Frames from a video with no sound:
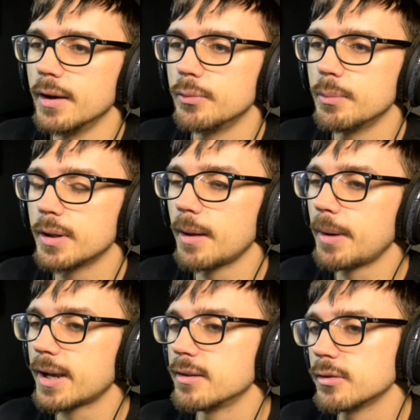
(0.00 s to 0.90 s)
if we bring that
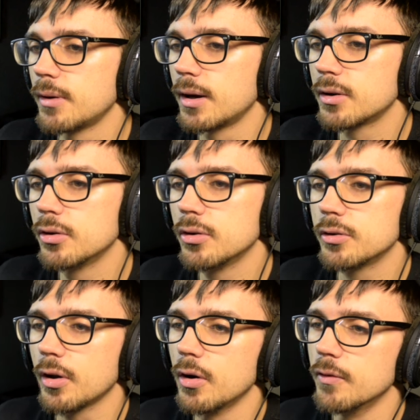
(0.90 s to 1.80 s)
back into our
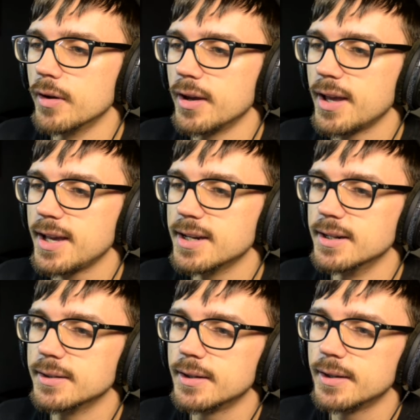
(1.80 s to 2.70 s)
chord over
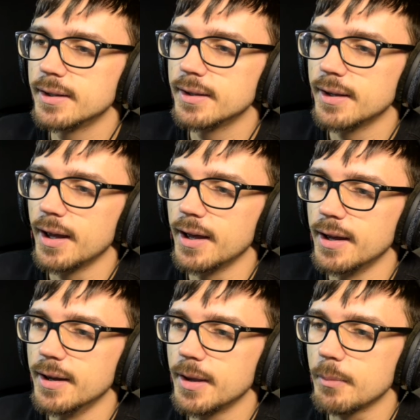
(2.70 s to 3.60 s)
here,
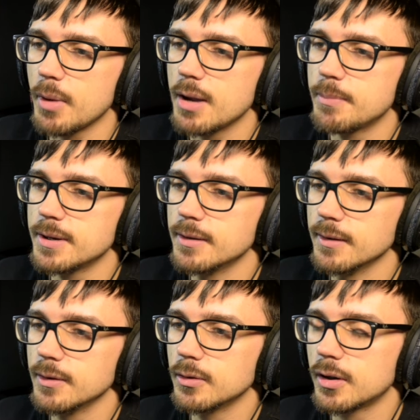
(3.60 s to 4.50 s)
it might be a
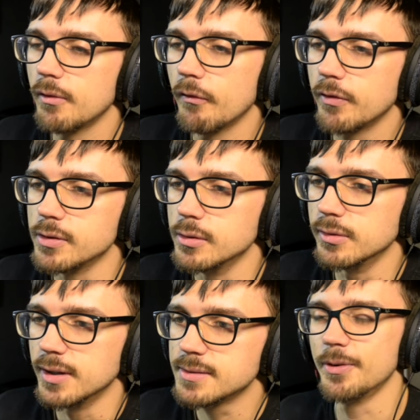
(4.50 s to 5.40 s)
little
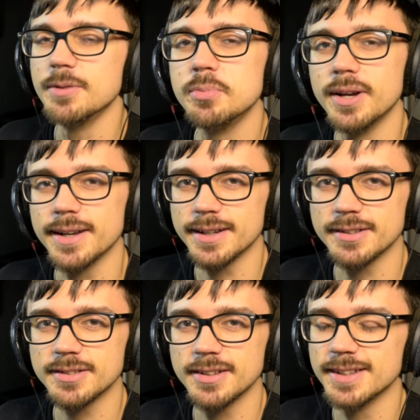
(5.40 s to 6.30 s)
confusing when you pick a
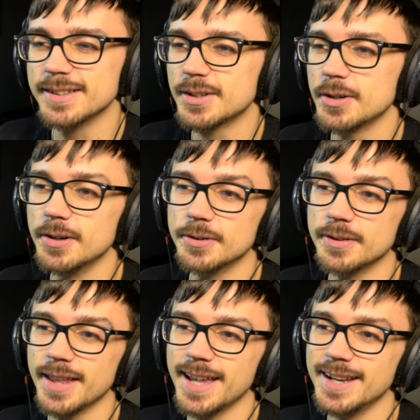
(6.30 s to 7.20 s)
certain chord
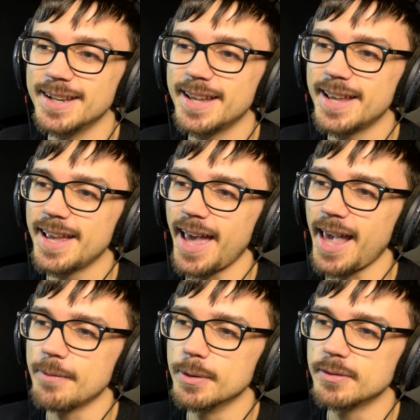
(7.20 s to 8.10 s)
within
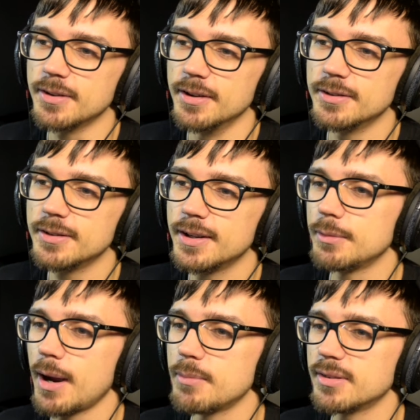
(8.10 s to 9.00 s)
Ableton.
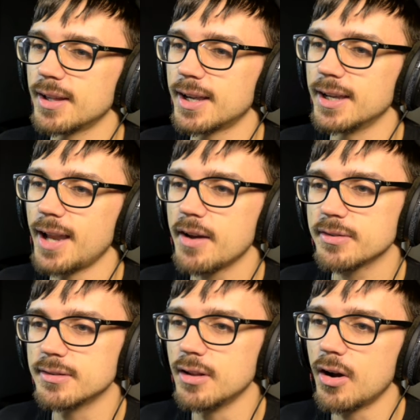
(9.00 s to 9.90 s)
You might be thinking
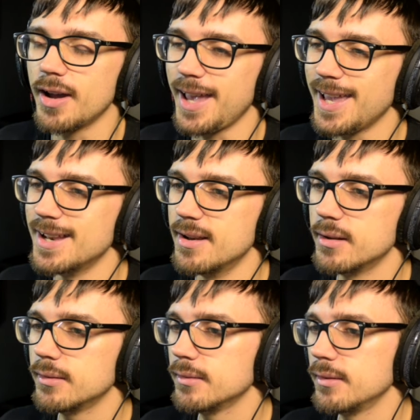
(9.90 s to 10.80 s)
F's not
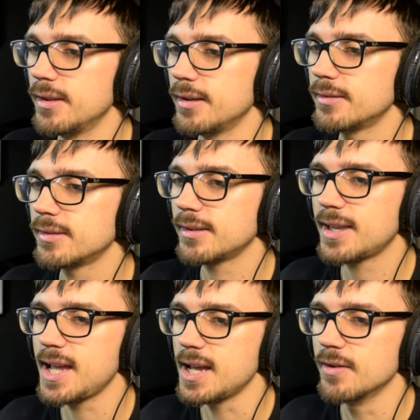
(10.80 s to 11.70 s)
in this
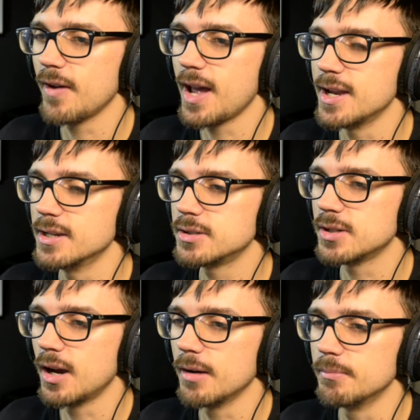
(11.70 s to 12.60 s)
key of A
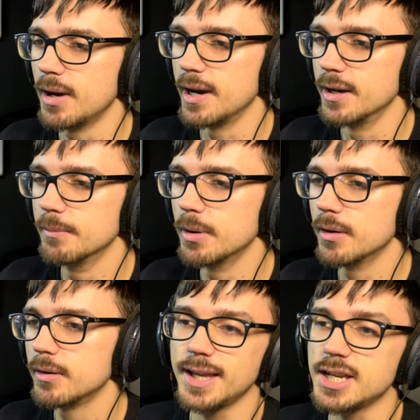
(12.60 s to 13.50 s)
sharp minor,
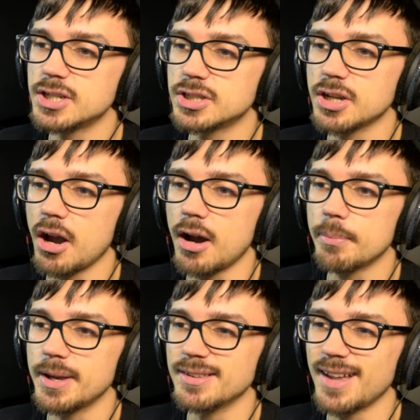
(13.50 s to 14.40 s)
but E
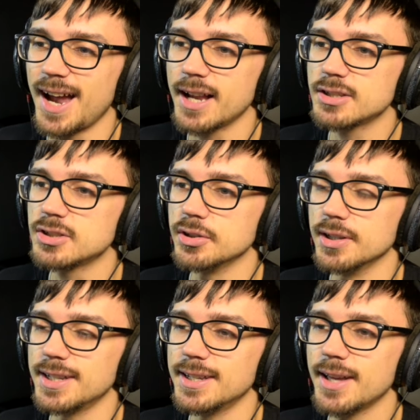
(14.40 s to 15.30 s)
sharp is
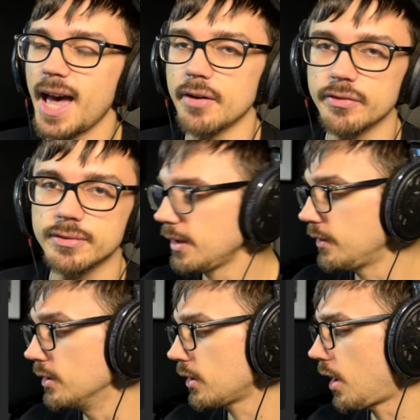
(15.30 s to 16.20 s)
actually F.
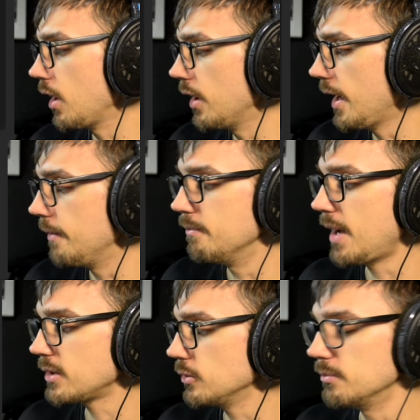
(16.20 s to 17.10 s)
If you look on an
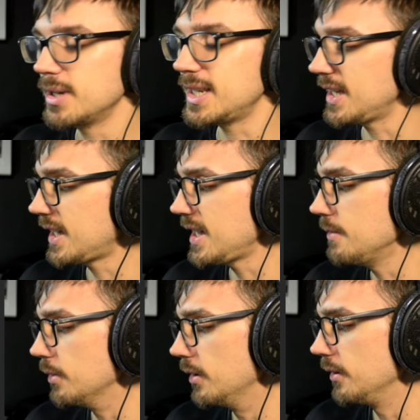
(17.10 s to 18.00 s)
actual MIDI
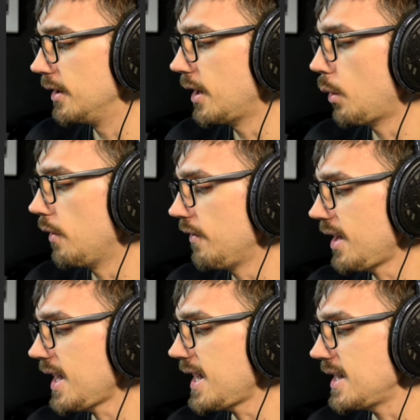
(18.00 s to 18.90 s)
keyboard, the note of
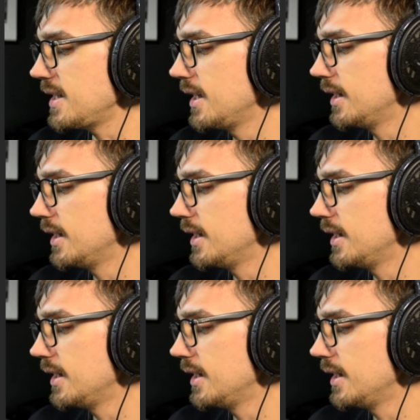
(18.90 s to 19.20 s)
E